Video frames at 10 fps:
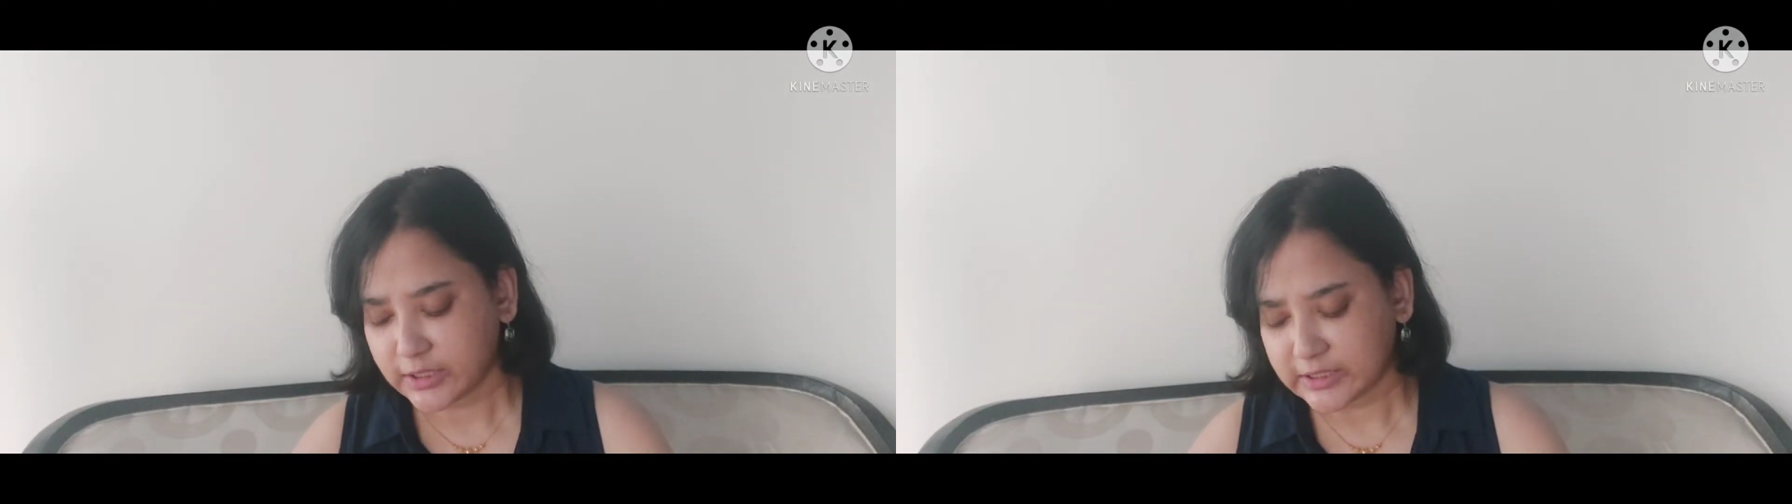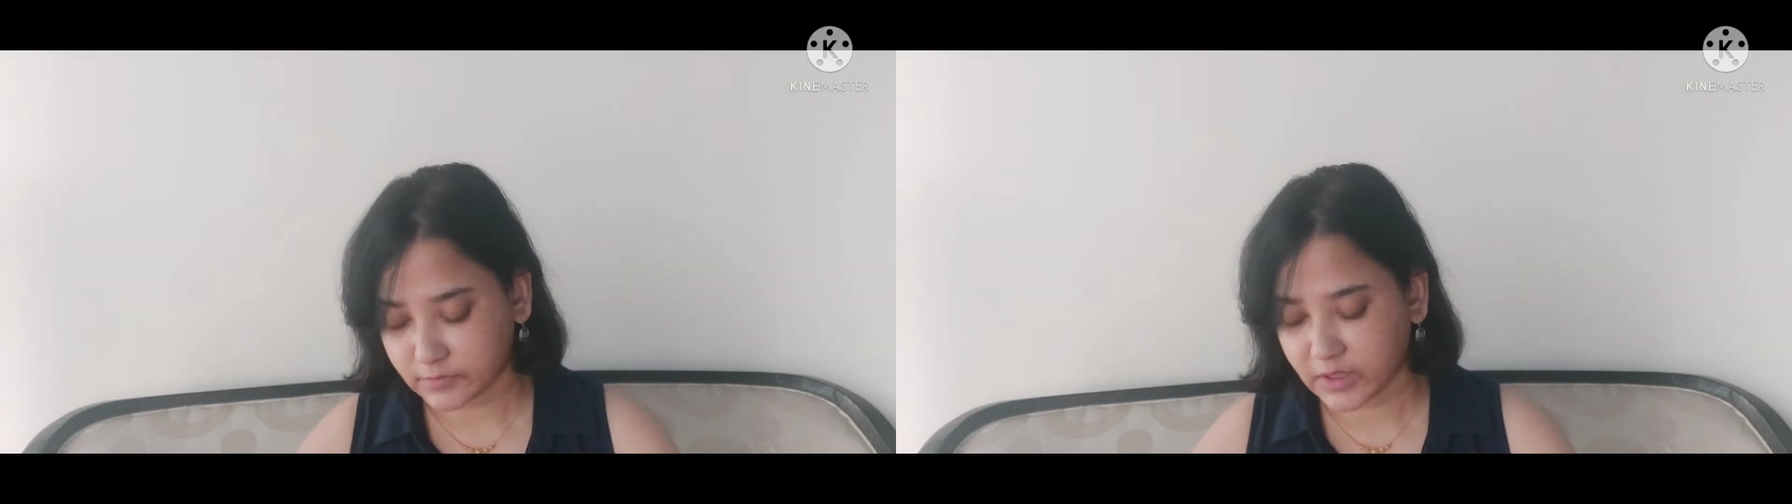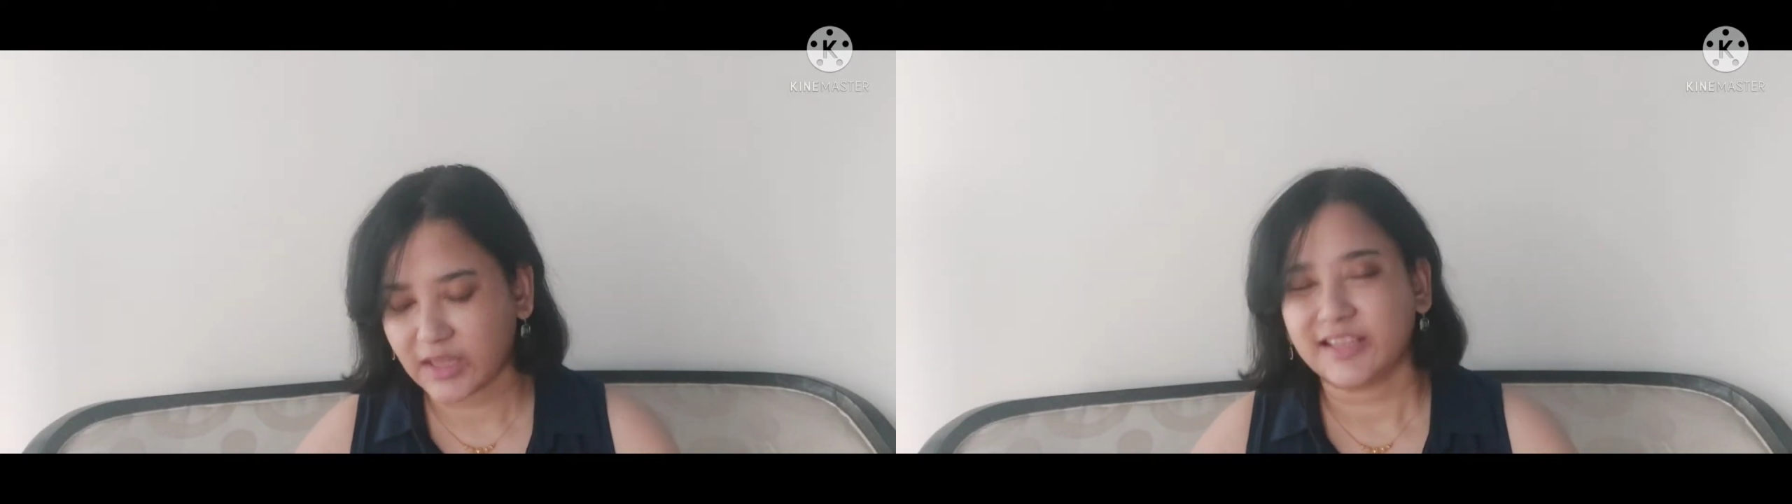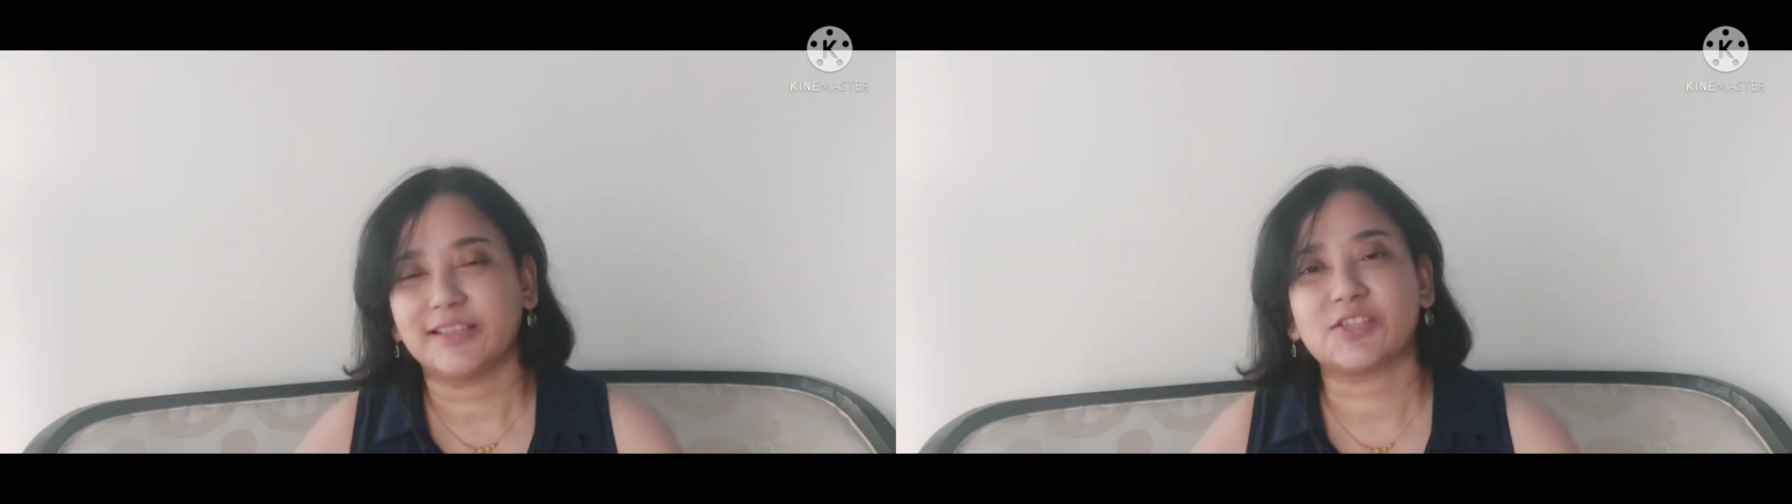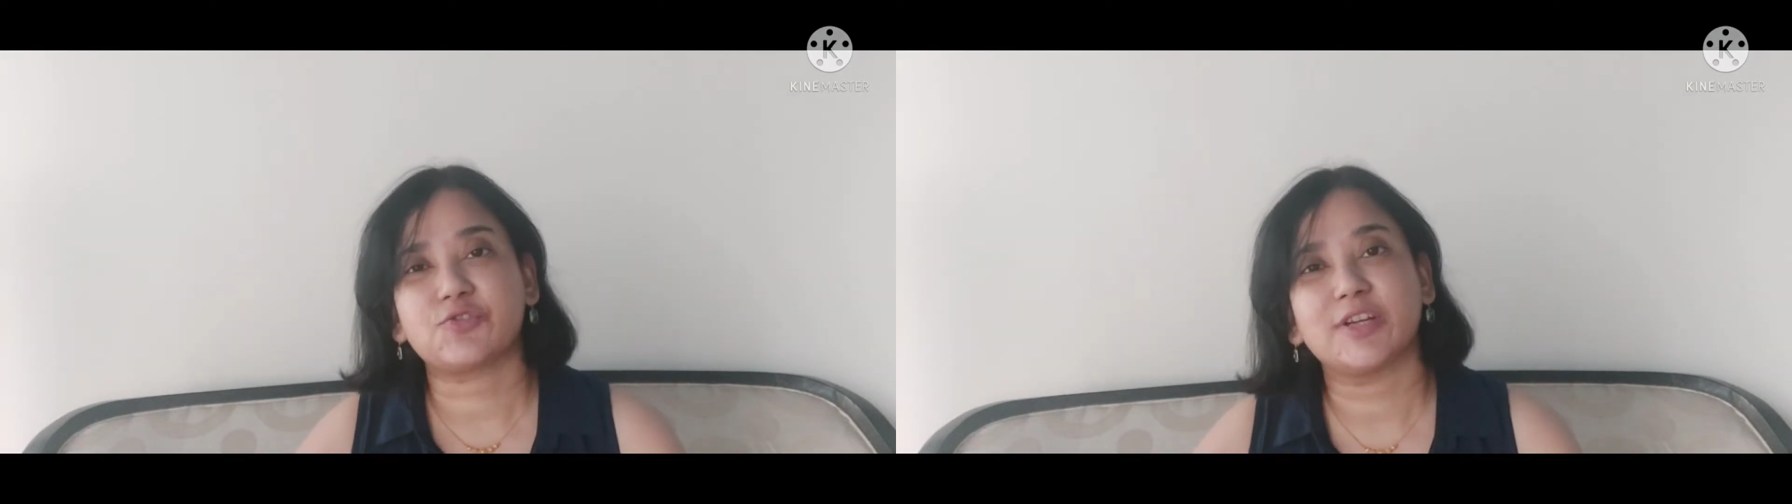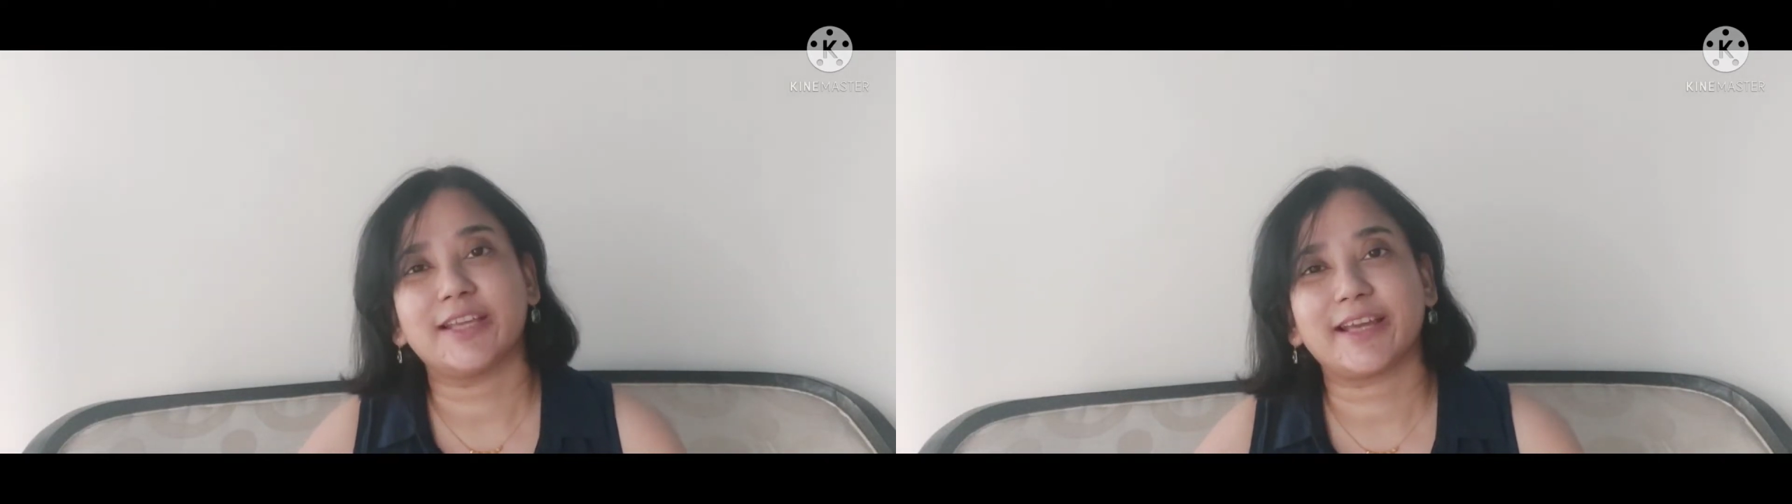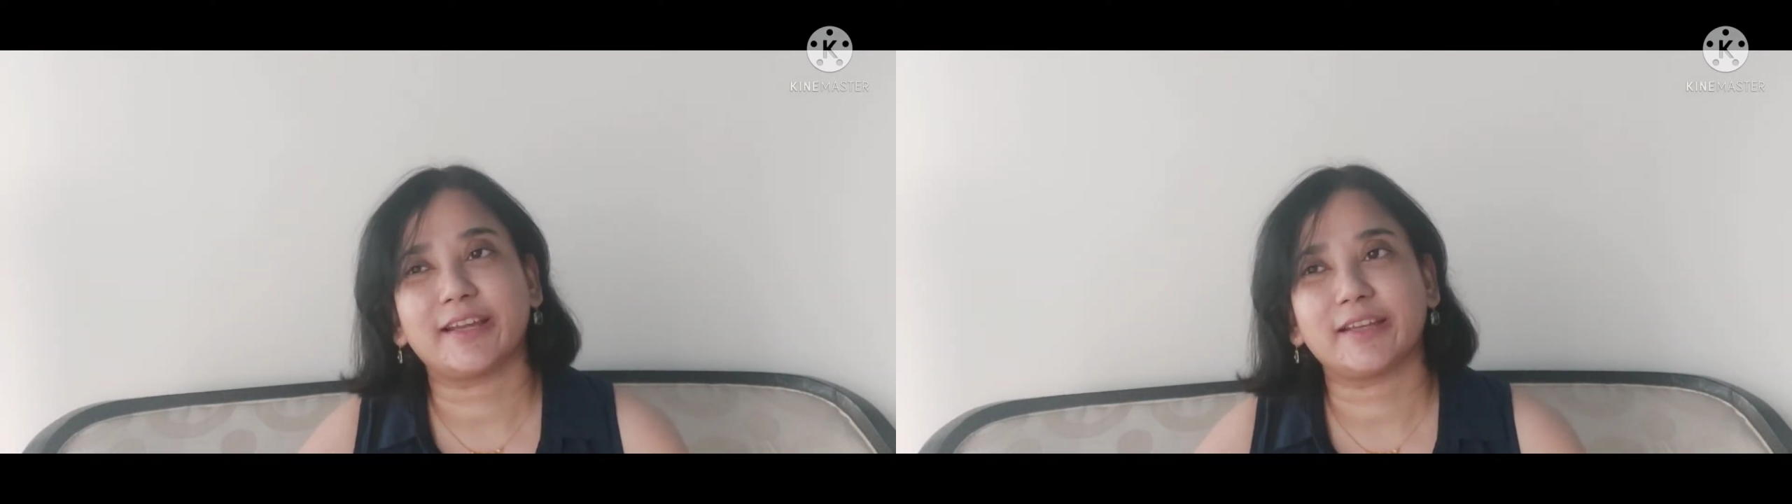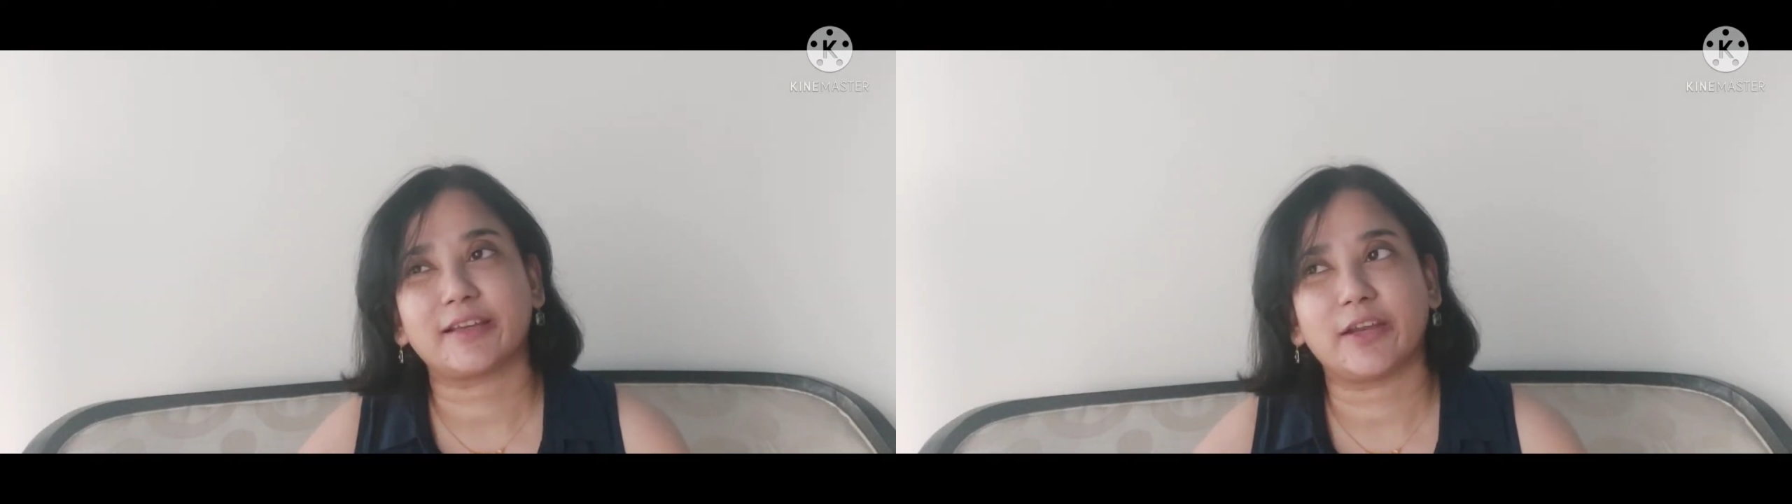this really
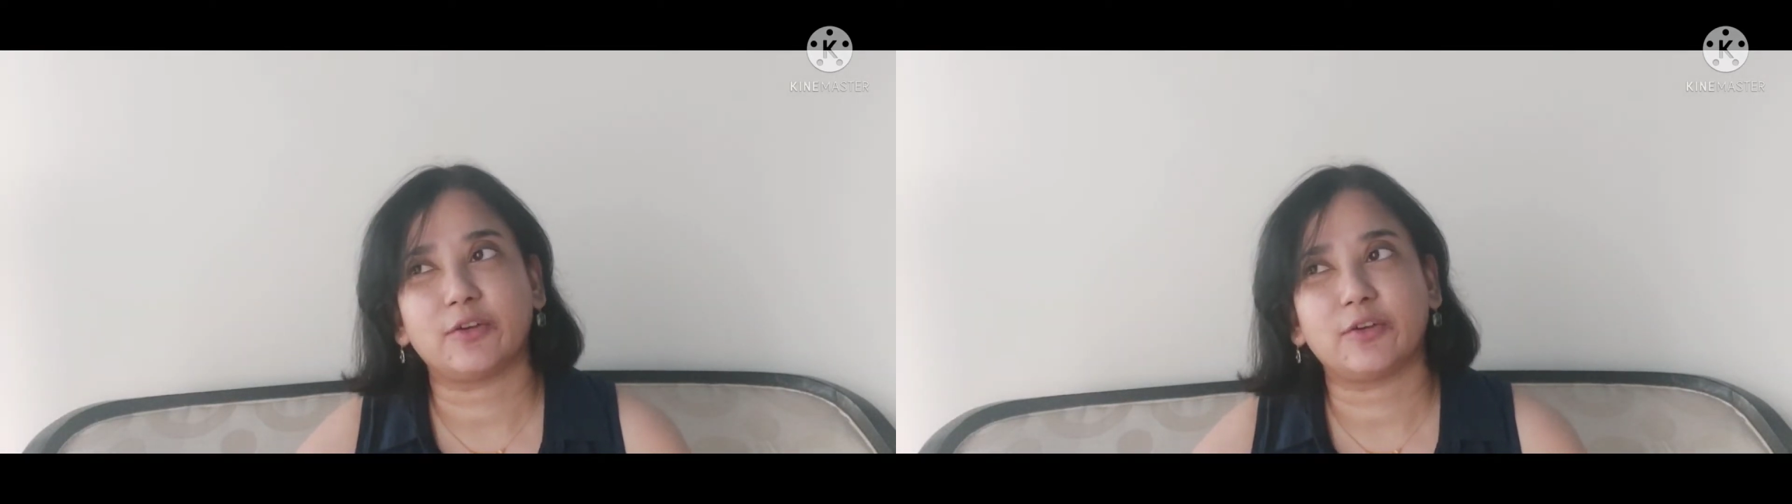kind